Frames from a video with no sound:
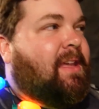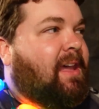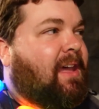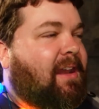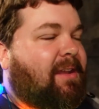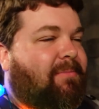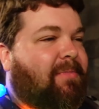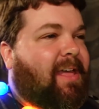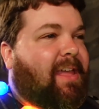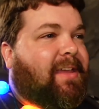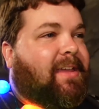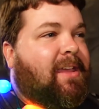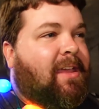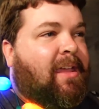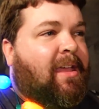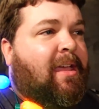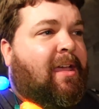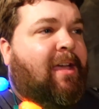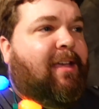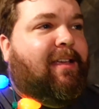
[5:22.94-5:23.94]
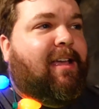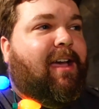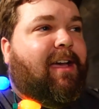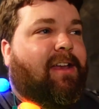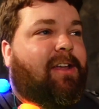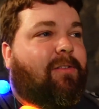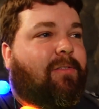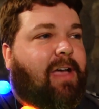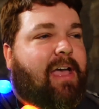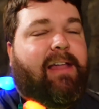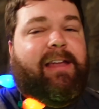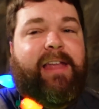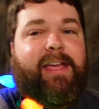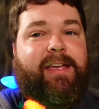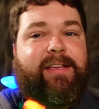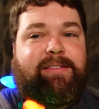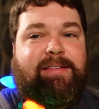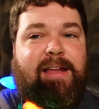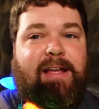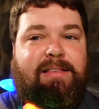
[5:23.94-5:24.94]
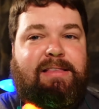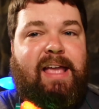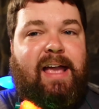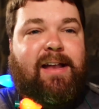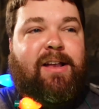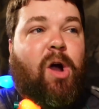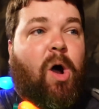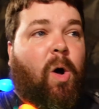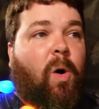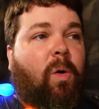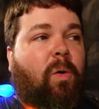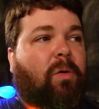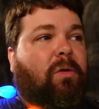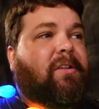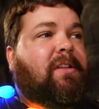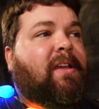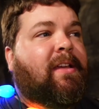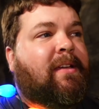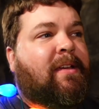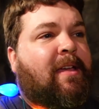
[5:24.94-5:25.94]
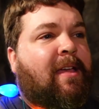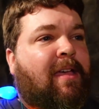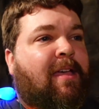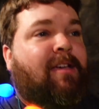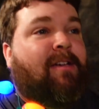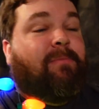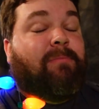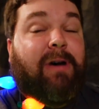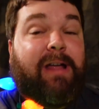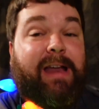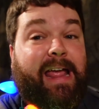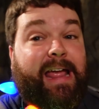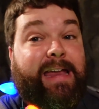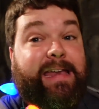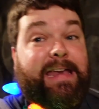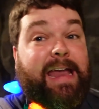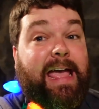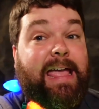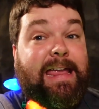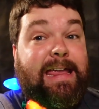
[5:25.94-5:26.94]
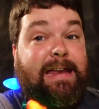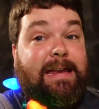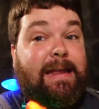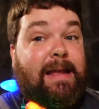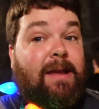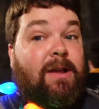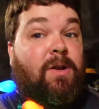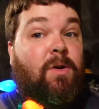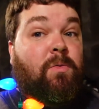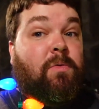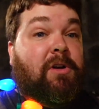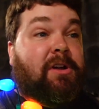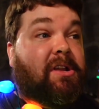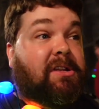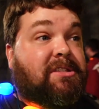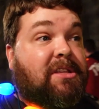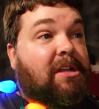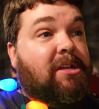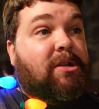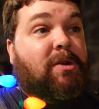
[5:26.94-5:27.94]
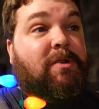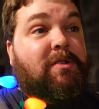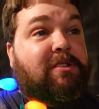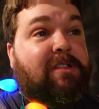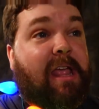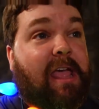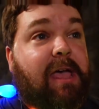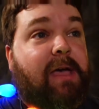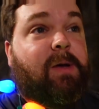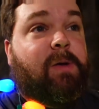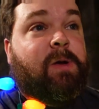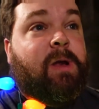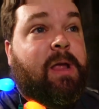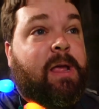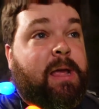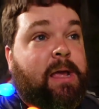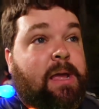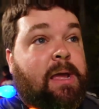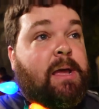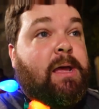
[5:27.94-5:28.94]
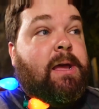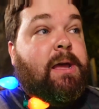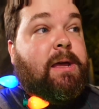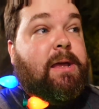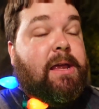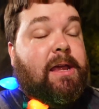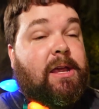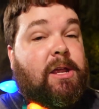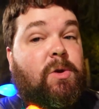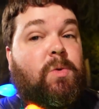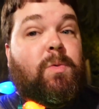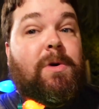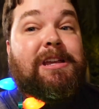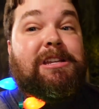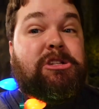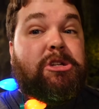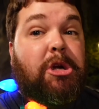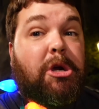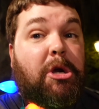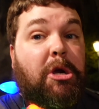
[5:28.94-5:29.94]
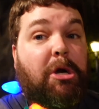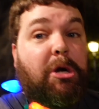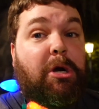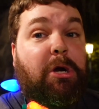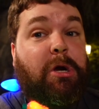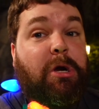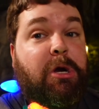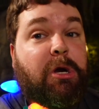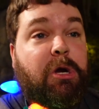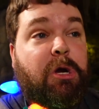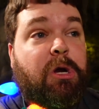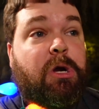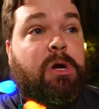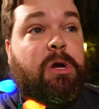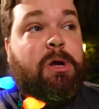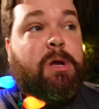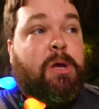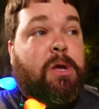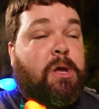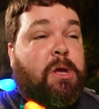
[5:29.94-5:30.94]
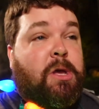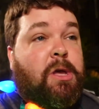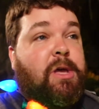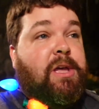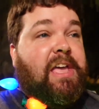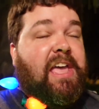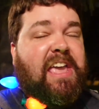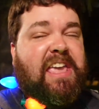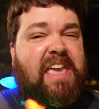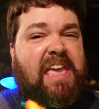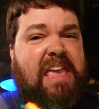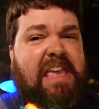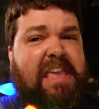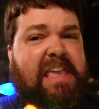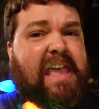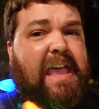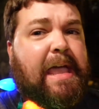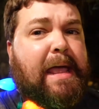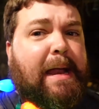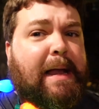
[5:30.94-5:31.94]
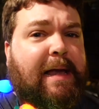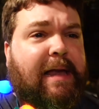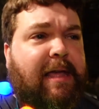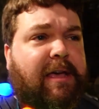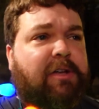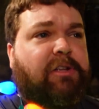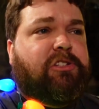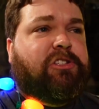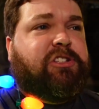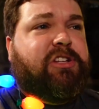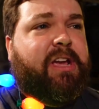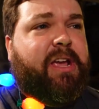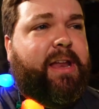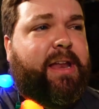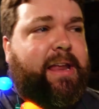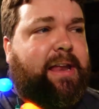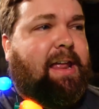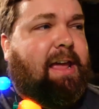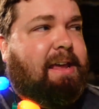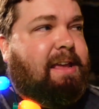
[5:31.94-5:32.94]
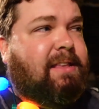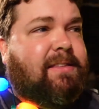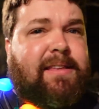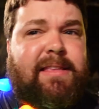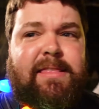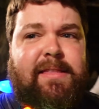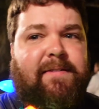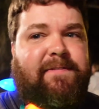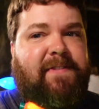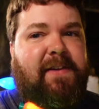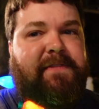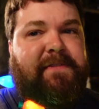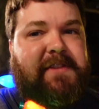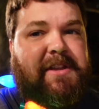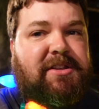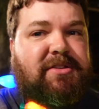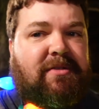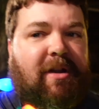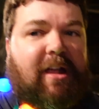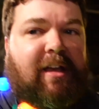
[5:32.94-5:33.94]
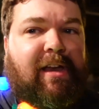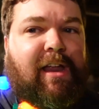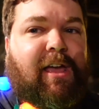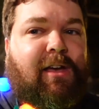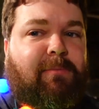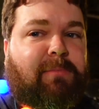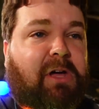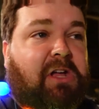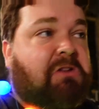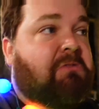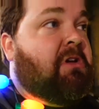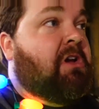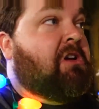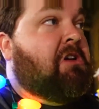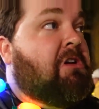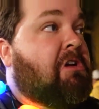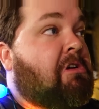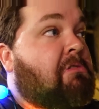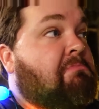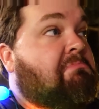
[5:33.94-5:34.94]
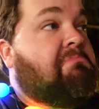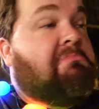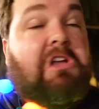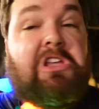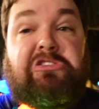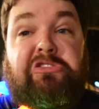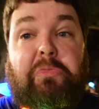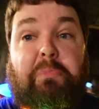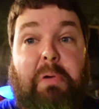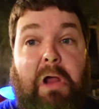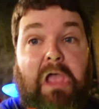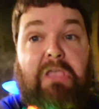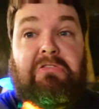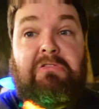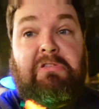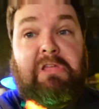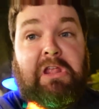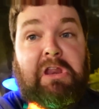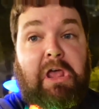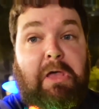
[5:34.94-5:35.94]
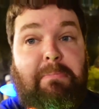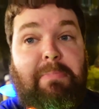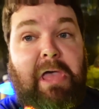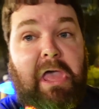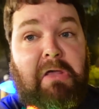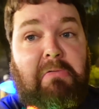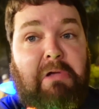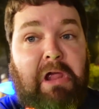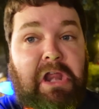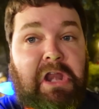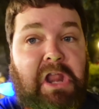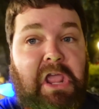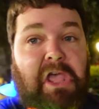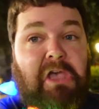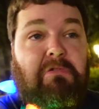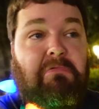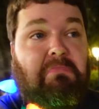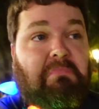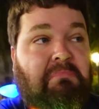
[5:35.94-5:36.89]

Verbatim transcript: And I'm like, yeah, I know LA is not that cold, but at night, when the sun goes down, in winter, it can get a little chilly. Like it's in the 50s right now, but it's surprisingly not bad right now.